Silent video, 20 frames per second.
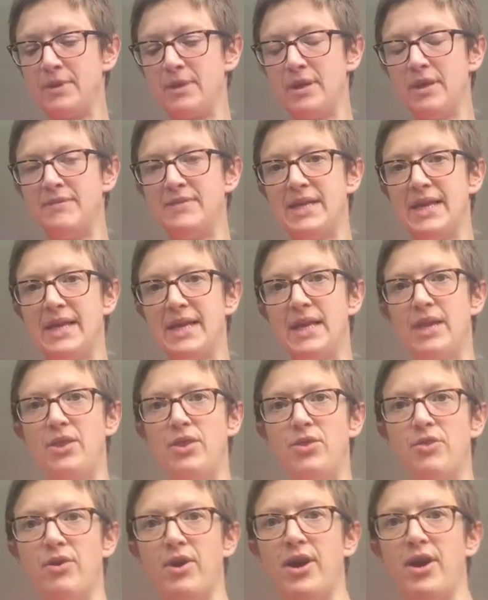and I've taken it
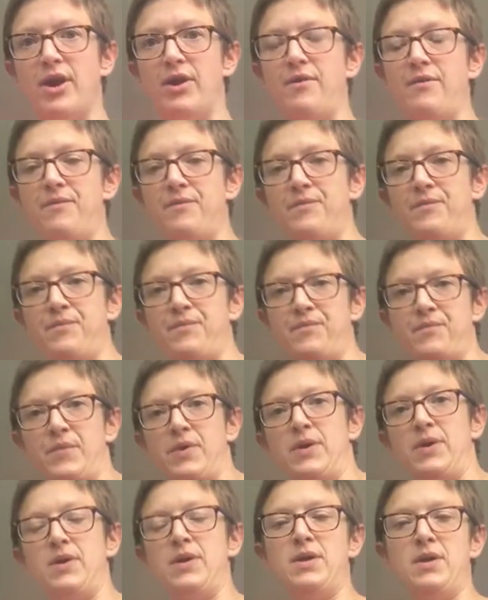through.
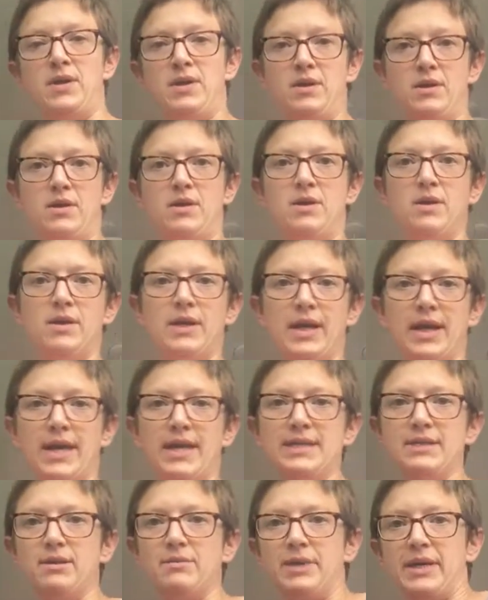Okay,
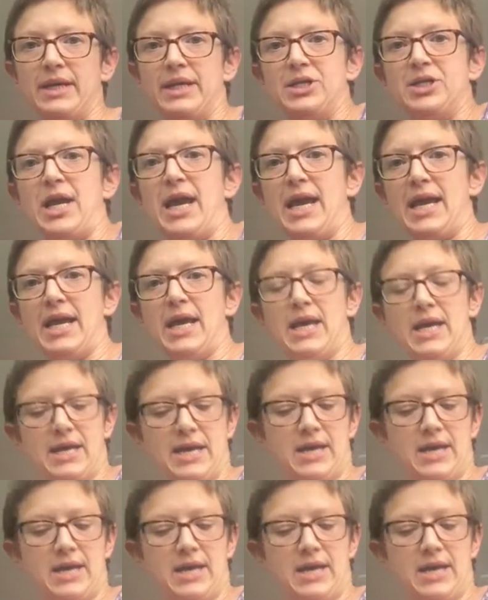so I'm going to check,